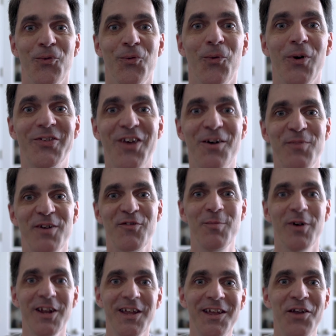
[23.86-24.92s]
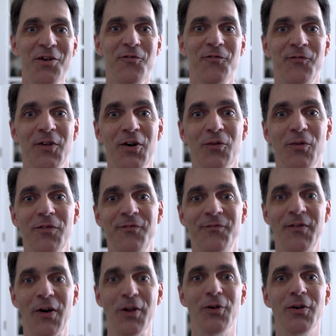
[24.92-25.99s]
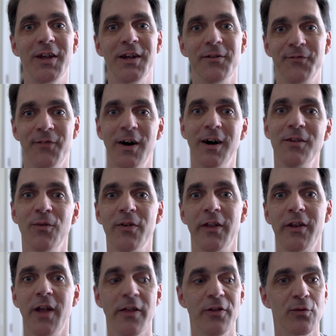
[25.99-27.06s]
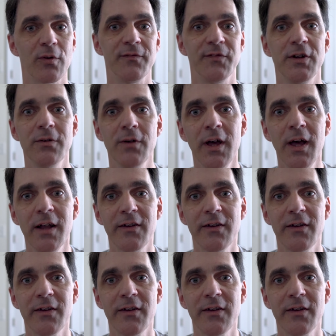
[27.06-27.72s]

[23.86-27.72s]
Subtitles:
What's up everybody? Phil with Photo Gear Fun with another review.